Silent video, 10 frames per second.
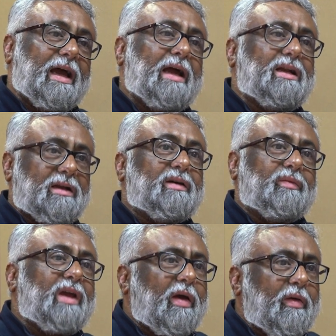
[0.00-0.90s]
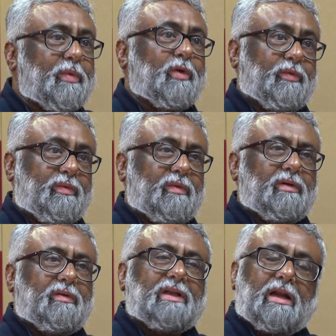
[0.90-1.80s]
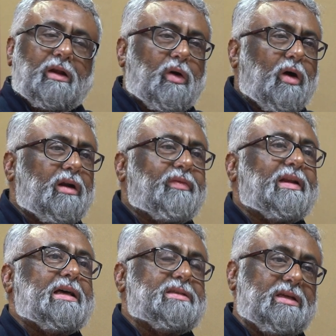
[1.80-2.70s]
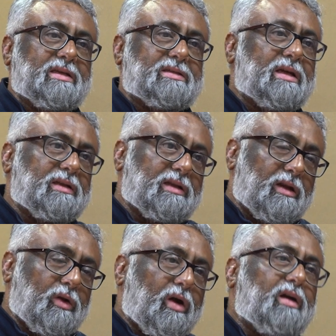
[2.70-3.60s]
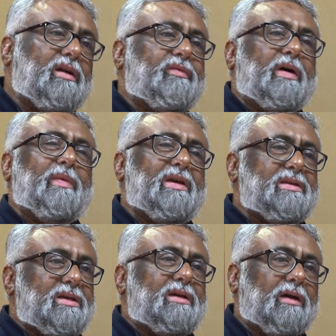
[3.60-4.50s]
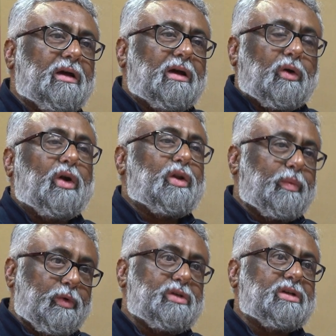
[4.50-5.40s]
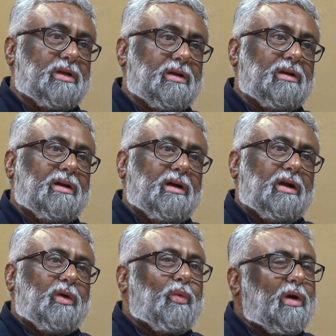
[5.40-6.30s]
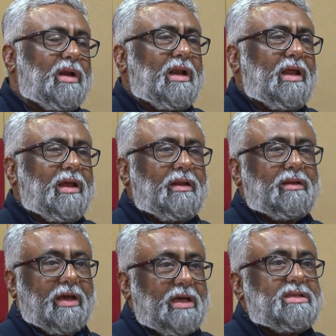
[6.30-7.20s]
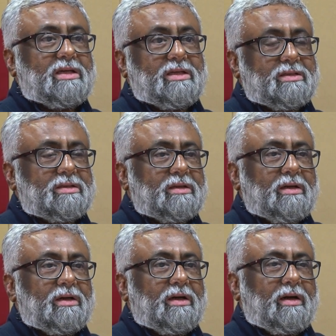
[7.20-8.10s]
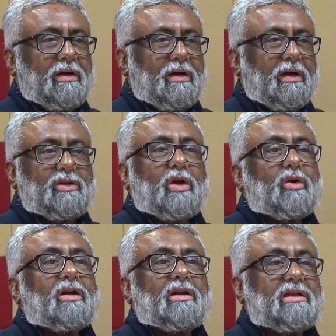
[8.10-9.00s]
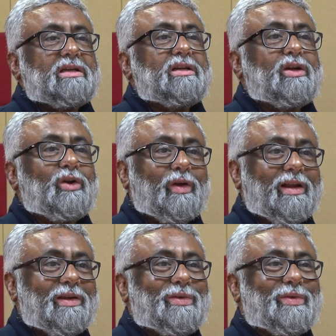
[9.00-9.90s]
And we have proof. There are a lot of classics and there are a lot of amazing contribution. Only the hitch is it has not got translated into English.